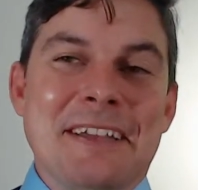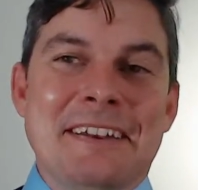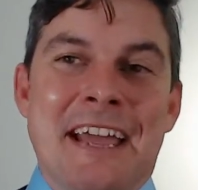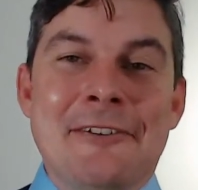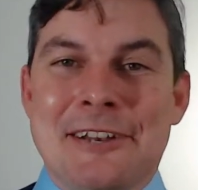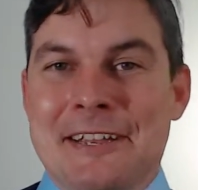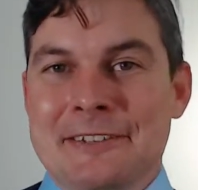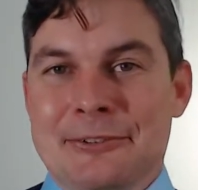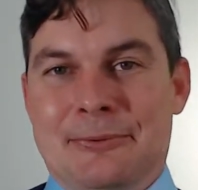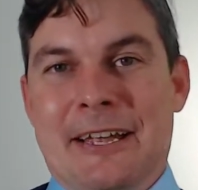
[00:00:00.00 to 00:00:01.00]

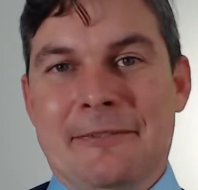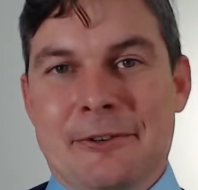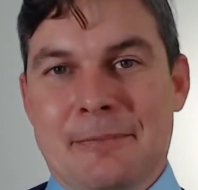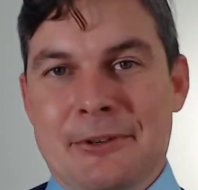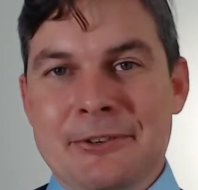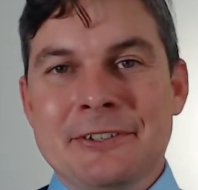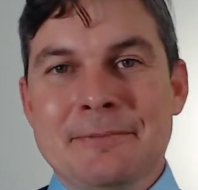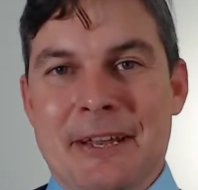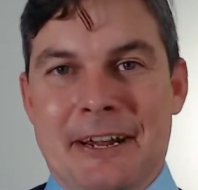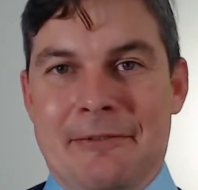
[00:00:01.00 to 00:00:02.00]
Nowadays, we have computers
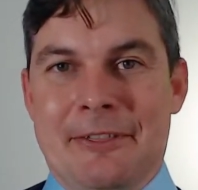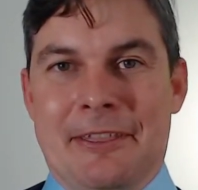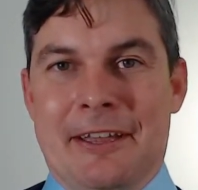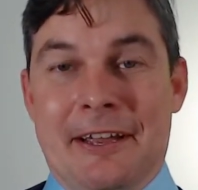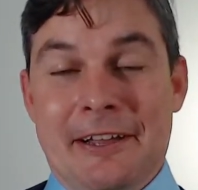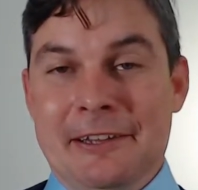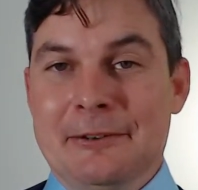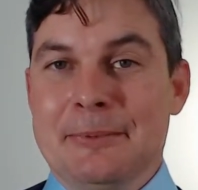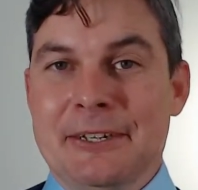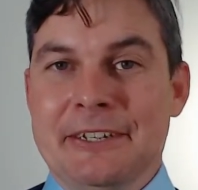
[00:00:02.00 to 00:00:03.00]
to make everything a
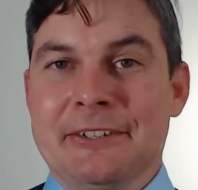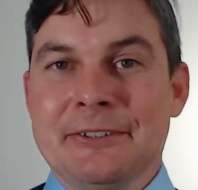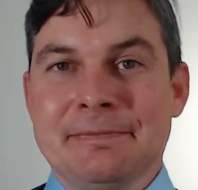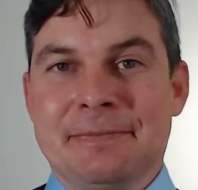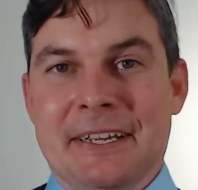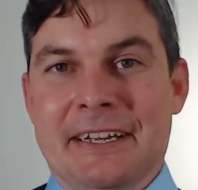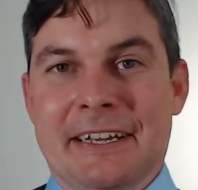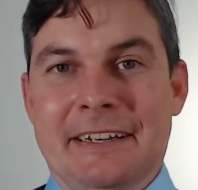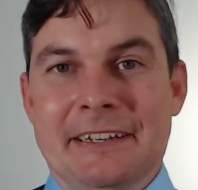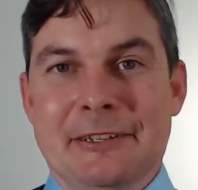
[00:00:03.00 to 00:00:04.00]
little bit easier
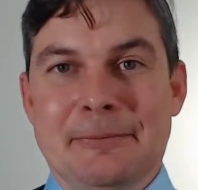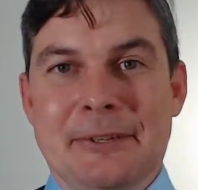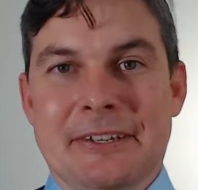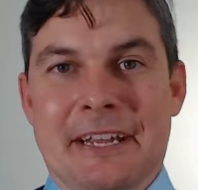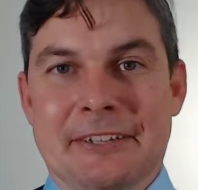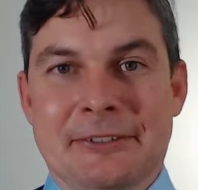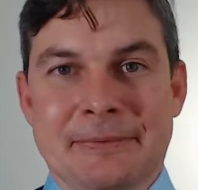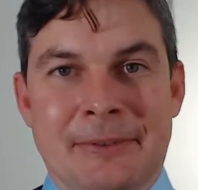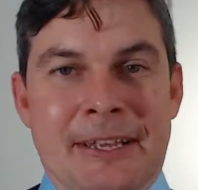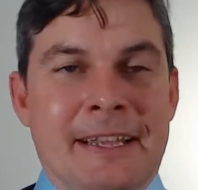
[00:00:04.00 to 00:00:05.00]
and a little bit
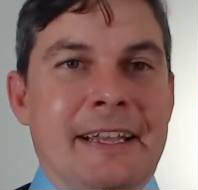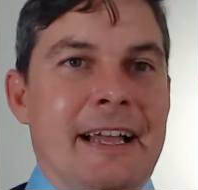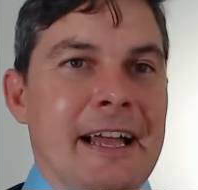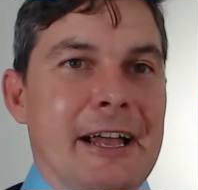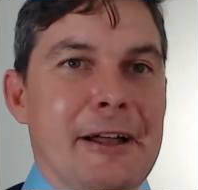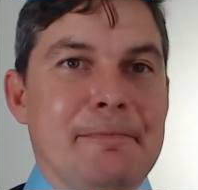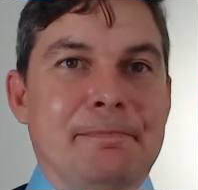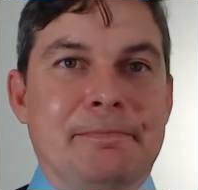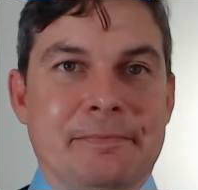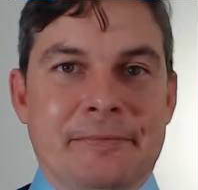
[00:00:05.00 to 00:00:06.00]
nicer.
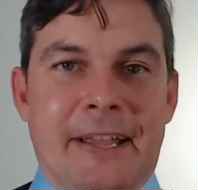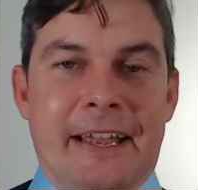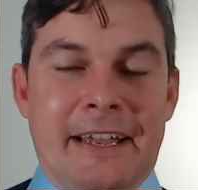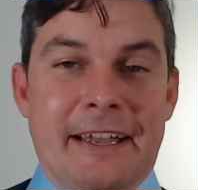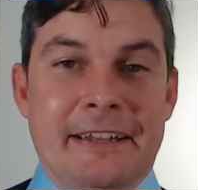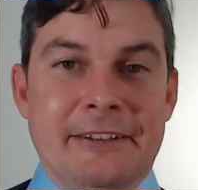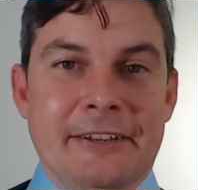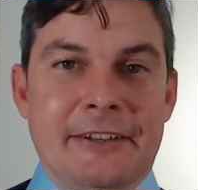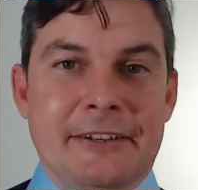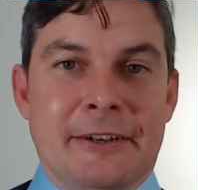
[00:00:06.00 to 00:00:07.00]

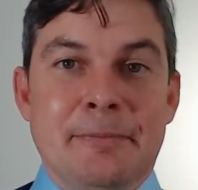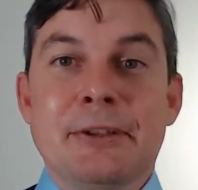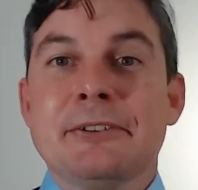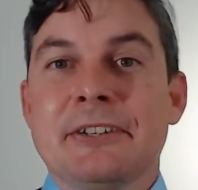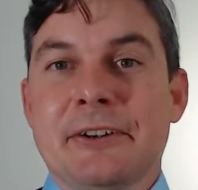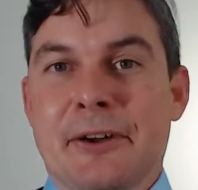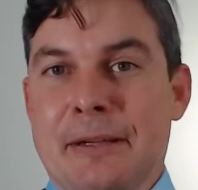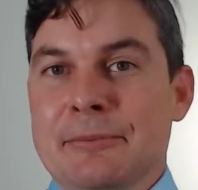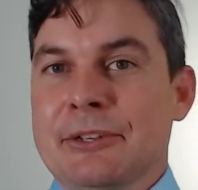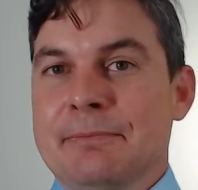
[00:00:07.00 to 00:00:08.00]
And computer
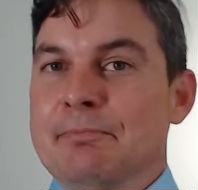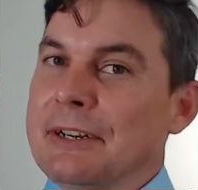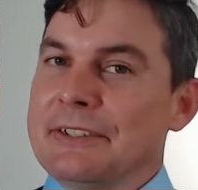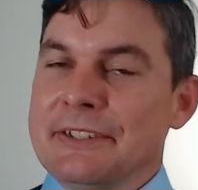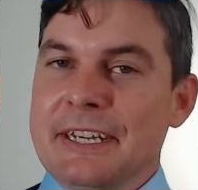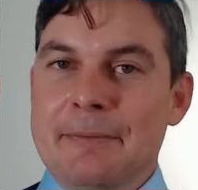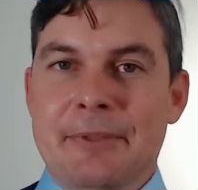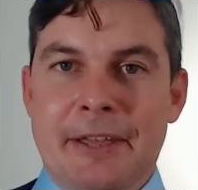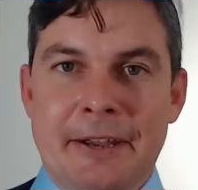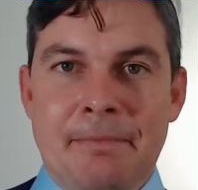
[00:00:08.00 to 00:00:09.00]
CRMs, much the same
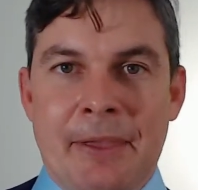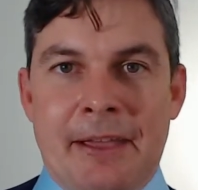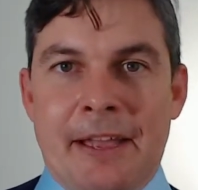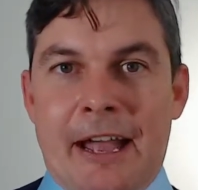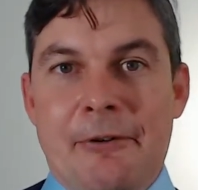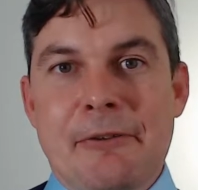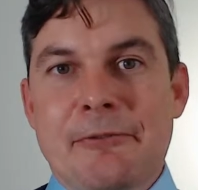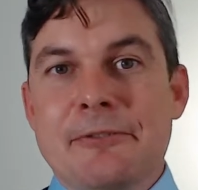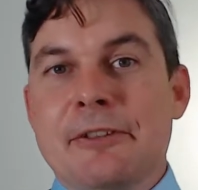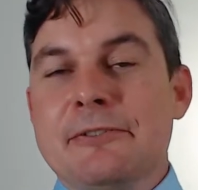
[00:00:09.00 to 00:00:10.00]
thing.
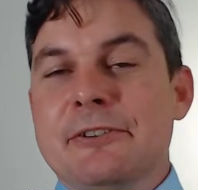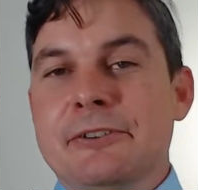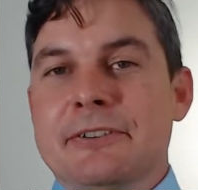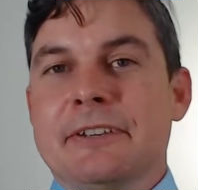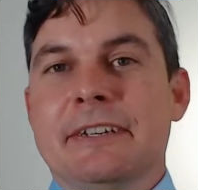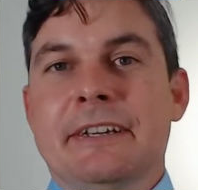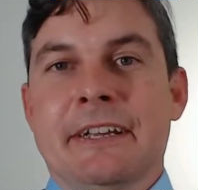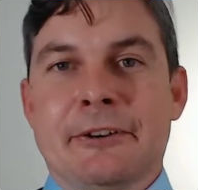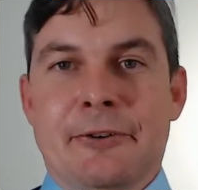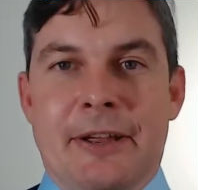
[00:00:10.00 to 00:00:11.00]
However, they're
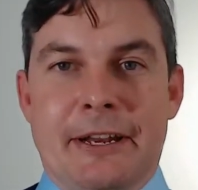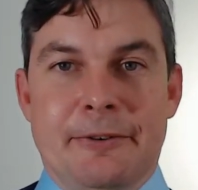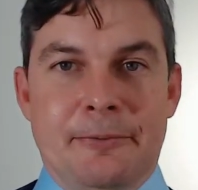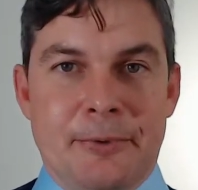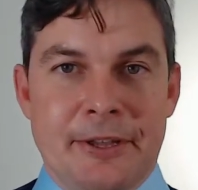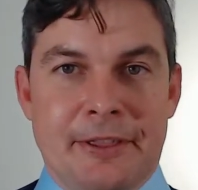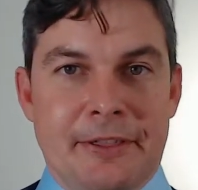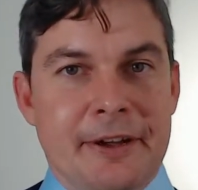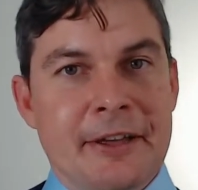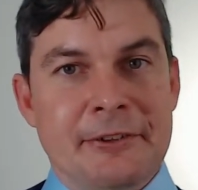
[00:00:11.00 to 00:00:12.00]
usually integrated
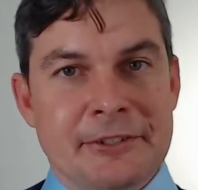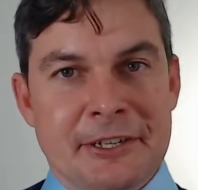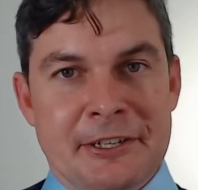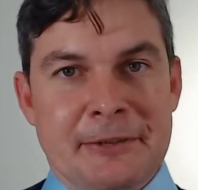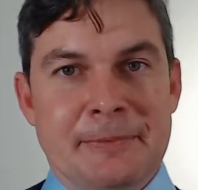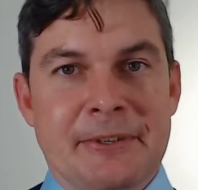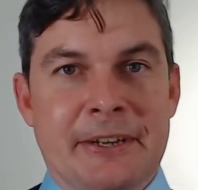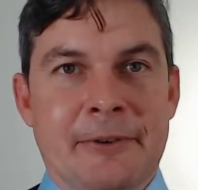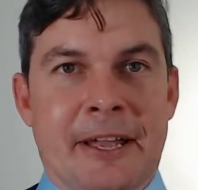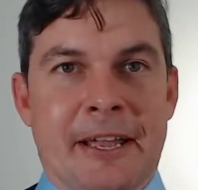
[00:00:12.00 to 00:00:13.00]
with other systems
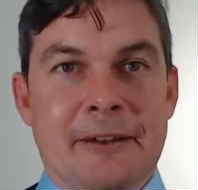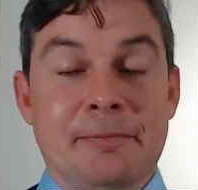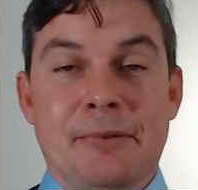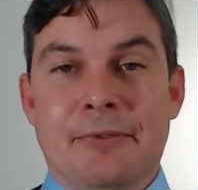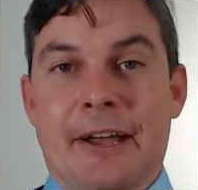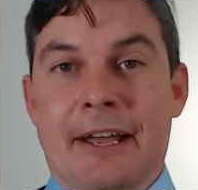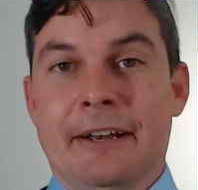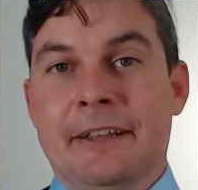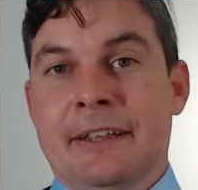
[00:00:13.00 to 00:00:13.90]
and provide